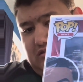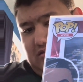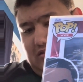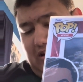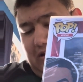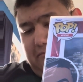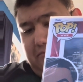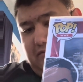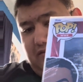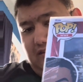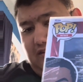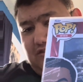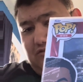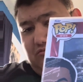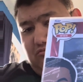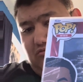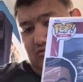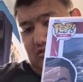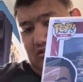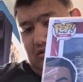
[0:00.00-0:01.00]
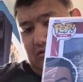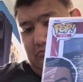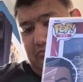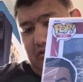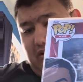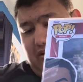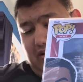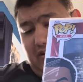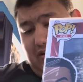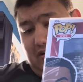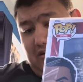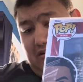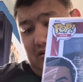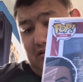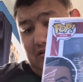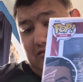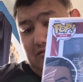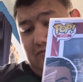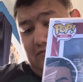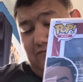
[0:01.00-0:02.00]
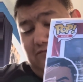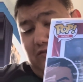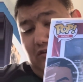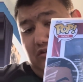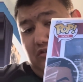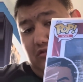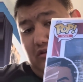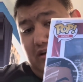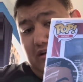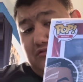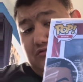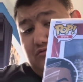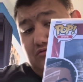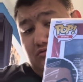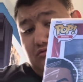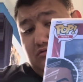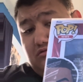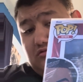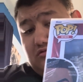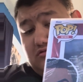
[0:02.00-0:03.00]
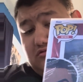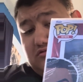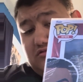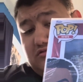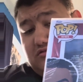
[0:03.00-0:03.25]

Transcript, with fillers: I picked this one up at Funko headquarters.